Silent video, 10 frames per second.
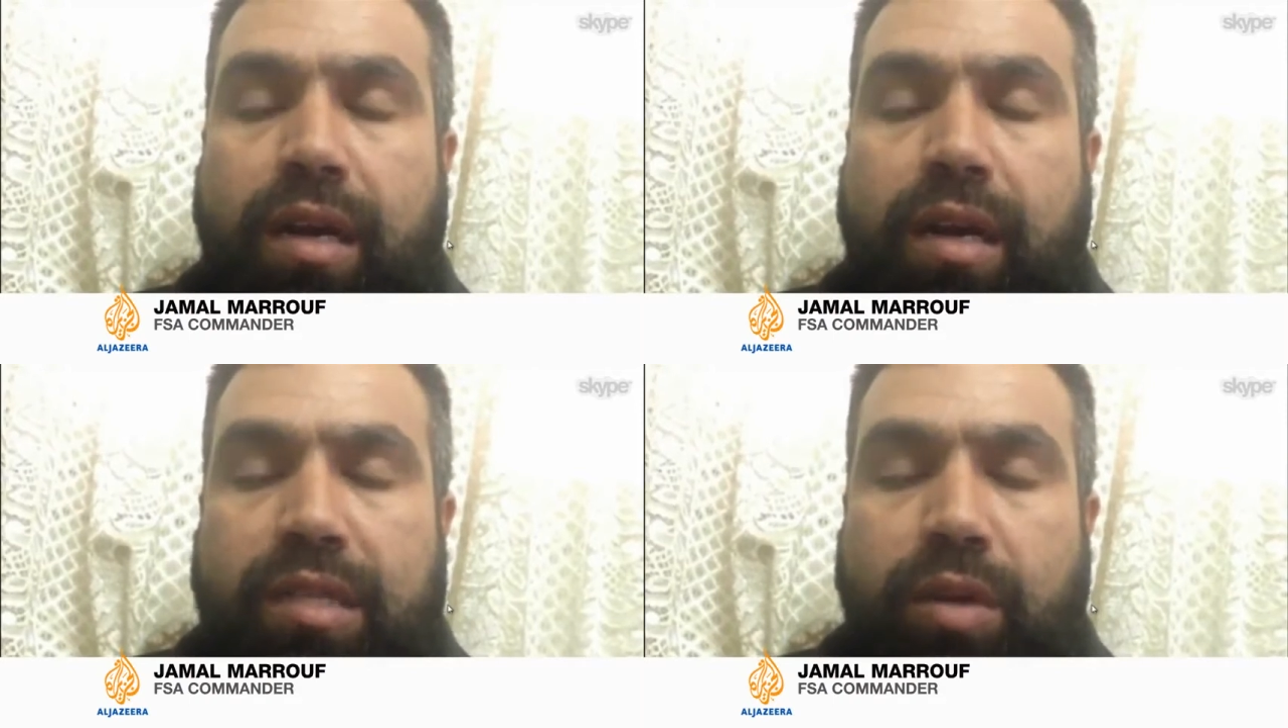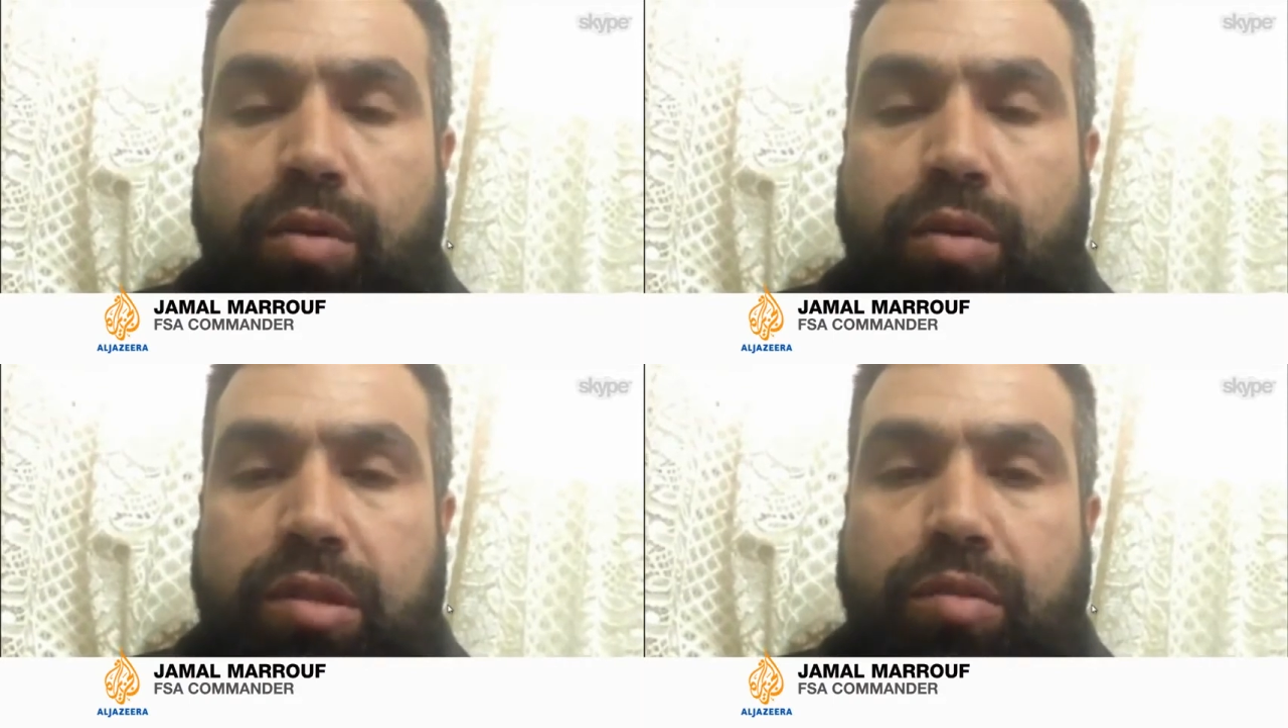in their
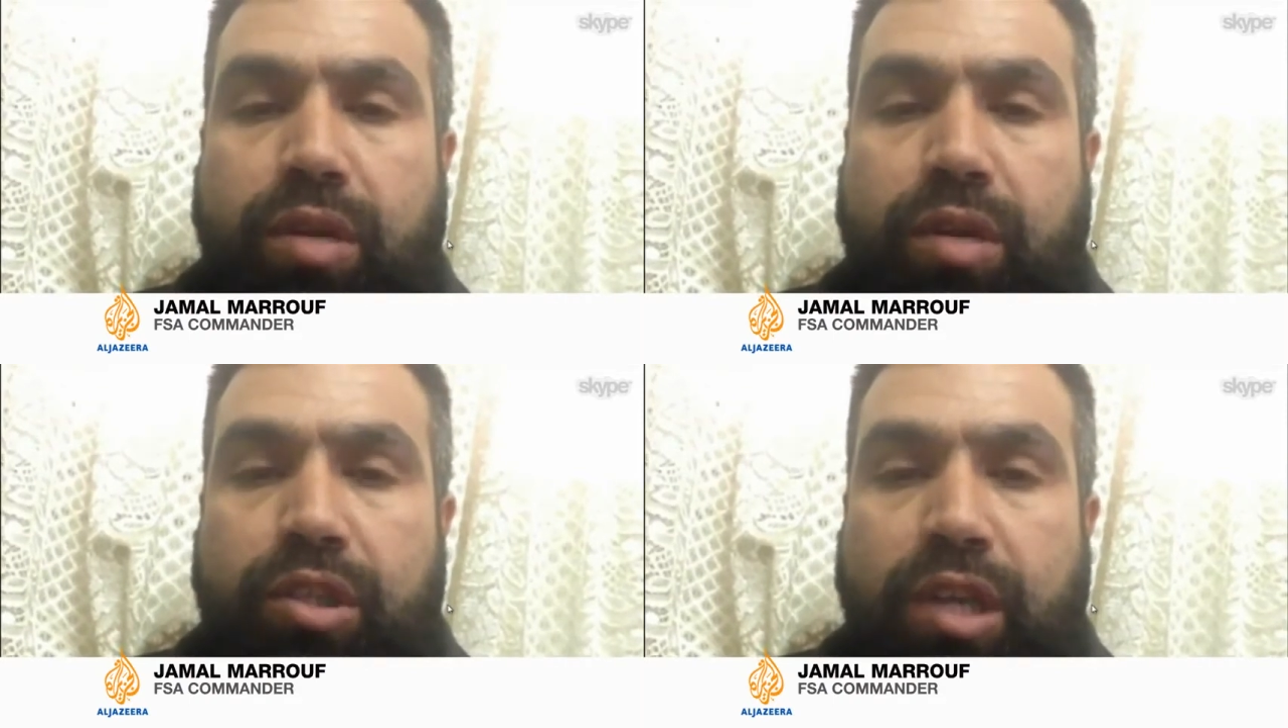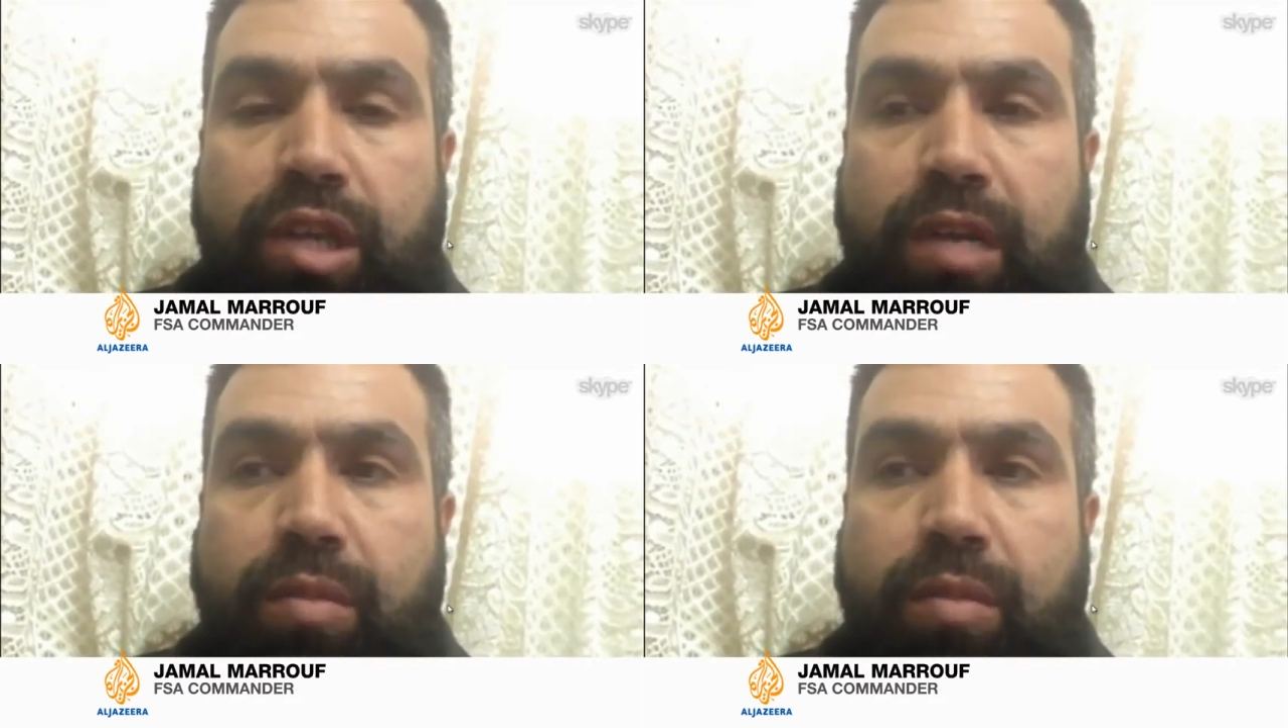ruthlessness.
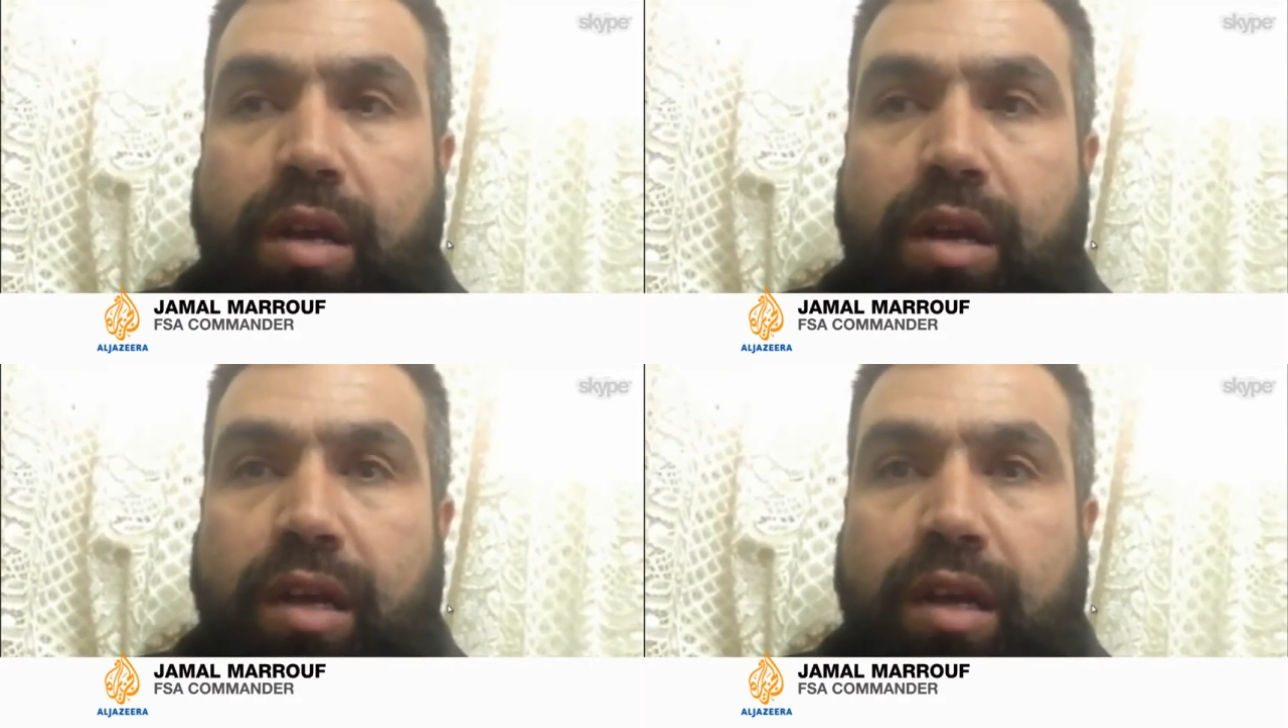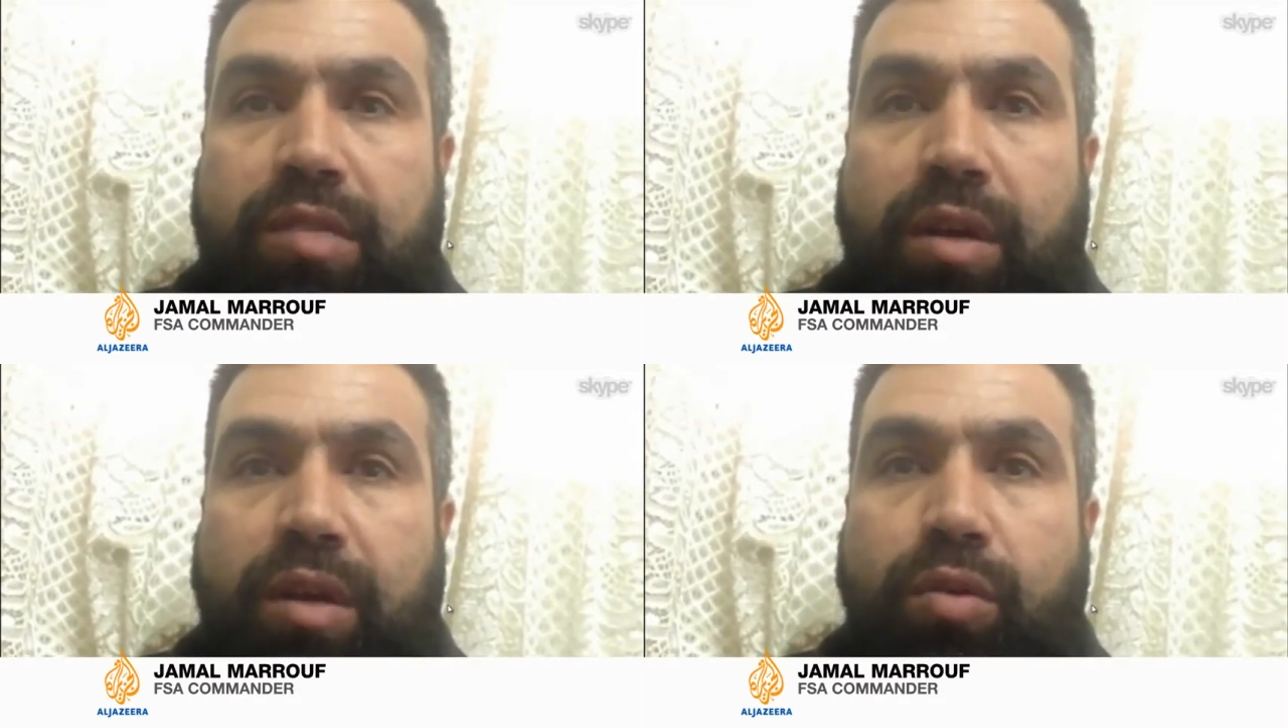That's why we
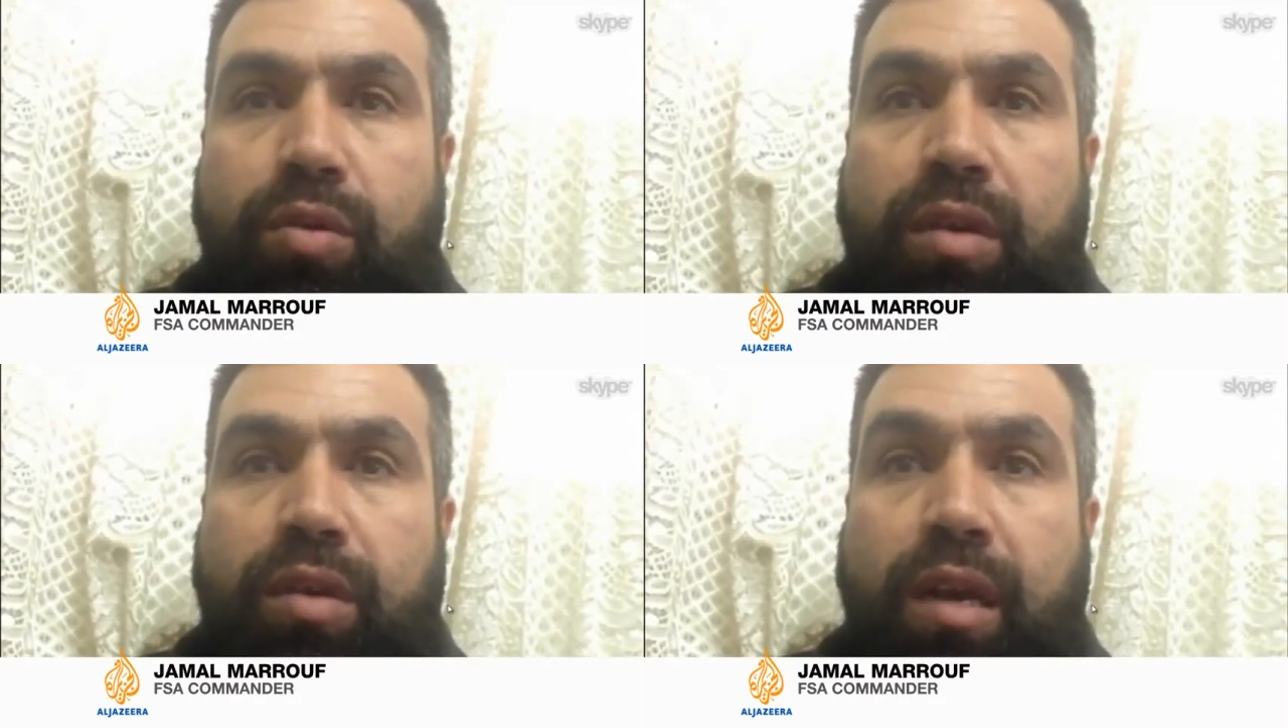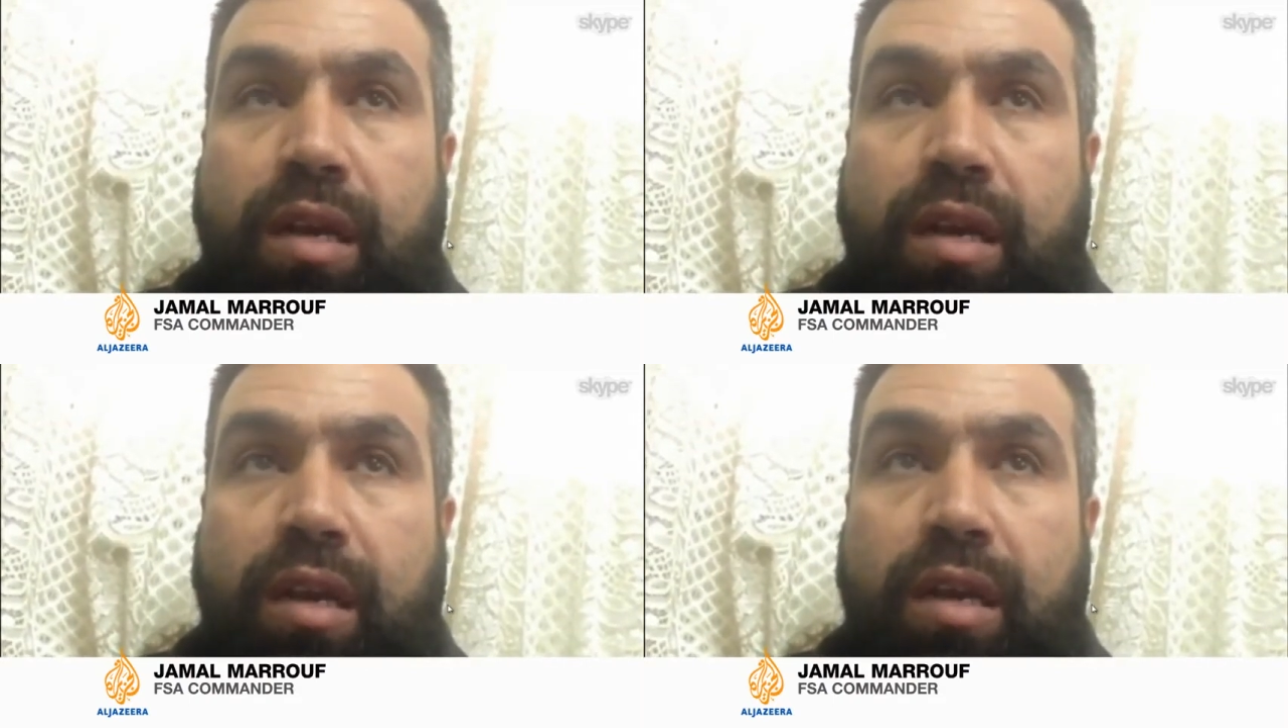decided to fight
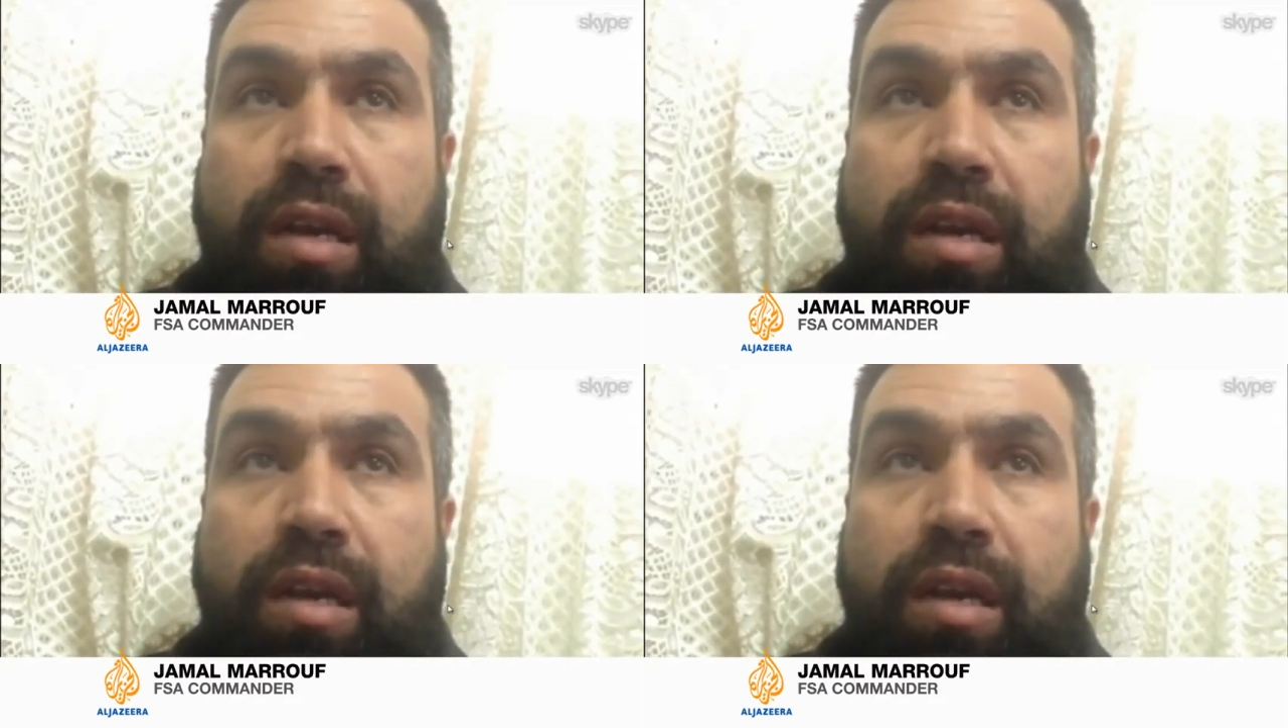them.